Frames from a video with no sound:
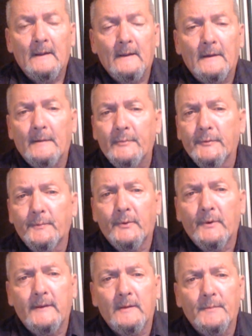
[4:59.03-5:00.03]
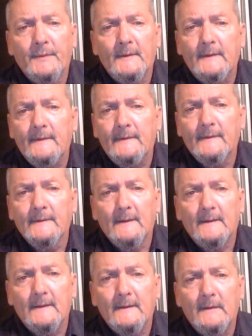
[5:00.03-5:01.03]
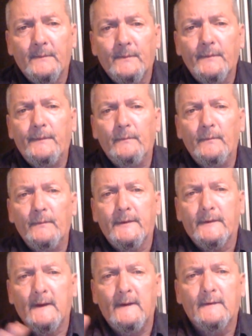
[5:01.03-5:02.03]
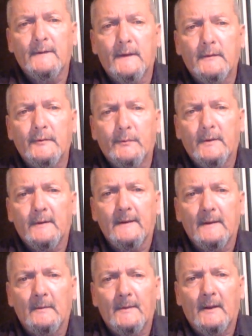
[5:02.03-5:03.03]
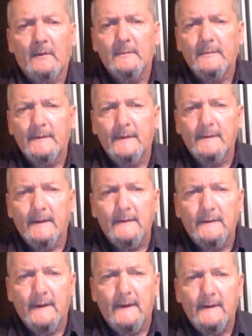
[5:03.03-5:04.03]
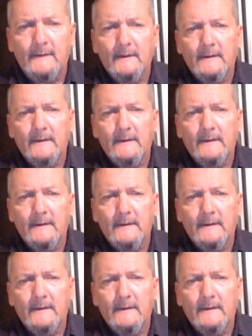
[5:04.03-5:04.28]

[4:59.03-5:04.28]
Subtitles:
And I'm just praying, please, if the date centers want to come out and set dates